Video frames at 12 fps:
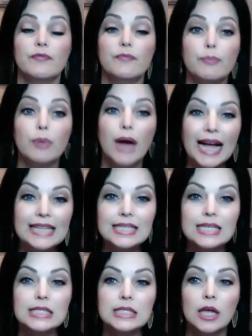Practice
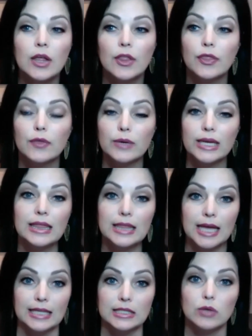3
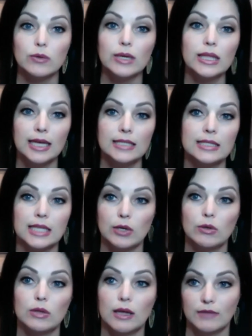things that you
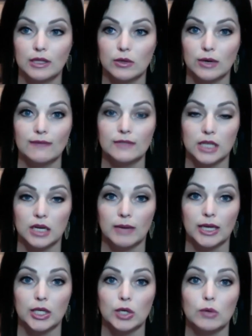love that Thrive's done
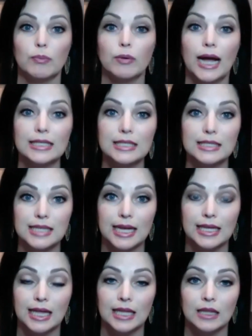about you. Practice
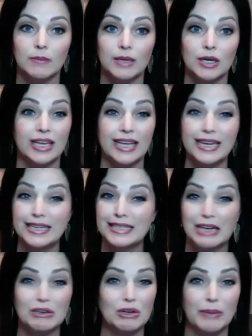saying that in the mirror. Get it
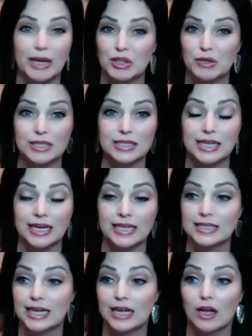down to about 30
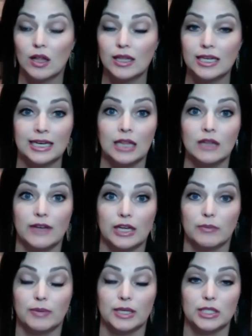seconds. I call it an
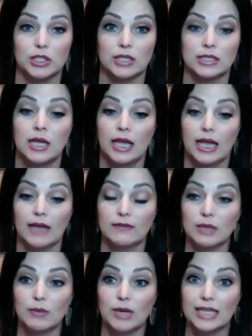elevator pitch, because if
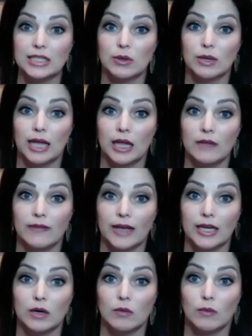someone asks you on the
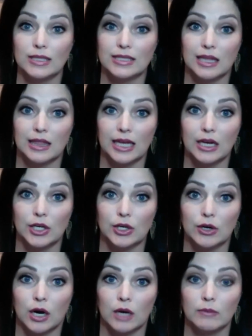elevator, what's that thing on your
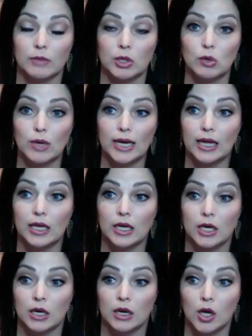arm? You want to
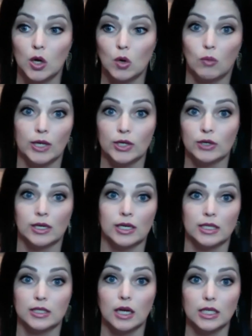know what you're going to
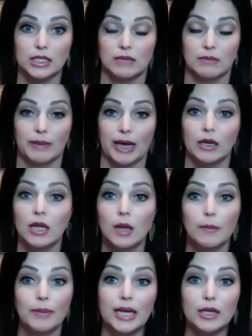talk to them about.
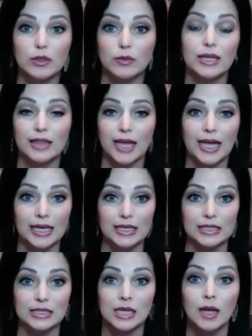Pick 3
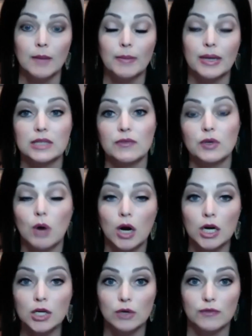things, because if you
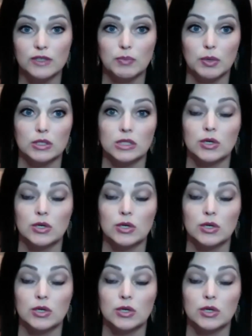are a nervous person